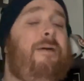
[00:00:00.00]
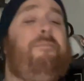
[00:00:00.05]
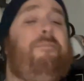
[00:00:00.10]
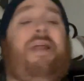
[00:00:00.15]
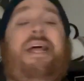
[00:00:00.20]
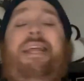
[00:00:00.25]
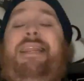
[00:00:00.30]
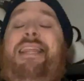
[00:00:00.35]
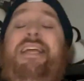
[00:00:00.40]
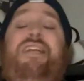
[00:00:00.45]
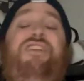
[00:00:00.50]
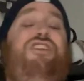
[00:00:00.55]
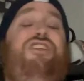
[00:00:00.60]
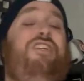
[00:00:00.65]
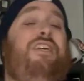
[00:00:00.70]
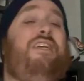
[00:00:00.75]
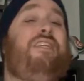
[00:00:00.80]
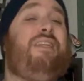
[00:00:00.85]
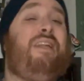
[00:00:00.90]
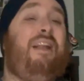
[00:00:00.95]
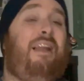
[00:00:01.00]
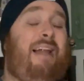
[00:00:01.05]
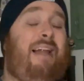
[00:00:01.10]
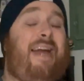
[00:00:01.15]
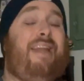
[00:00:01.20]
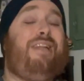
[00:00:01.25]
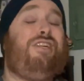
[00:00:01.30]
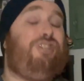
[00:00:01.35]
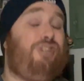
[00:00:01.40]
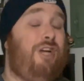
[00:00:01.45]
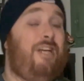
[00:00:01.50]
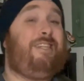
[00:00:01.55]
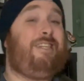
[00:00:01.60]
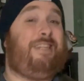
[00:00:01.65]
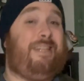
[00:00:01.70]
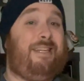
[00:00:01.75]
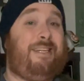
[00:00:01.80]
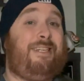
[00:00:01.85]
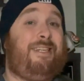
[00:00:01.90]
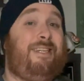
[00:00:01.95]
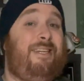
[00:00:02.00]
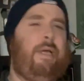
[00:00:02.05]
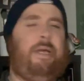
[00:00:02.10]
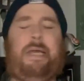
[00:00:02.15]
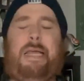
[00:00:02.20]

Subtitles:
but I think she does it a lot of justice.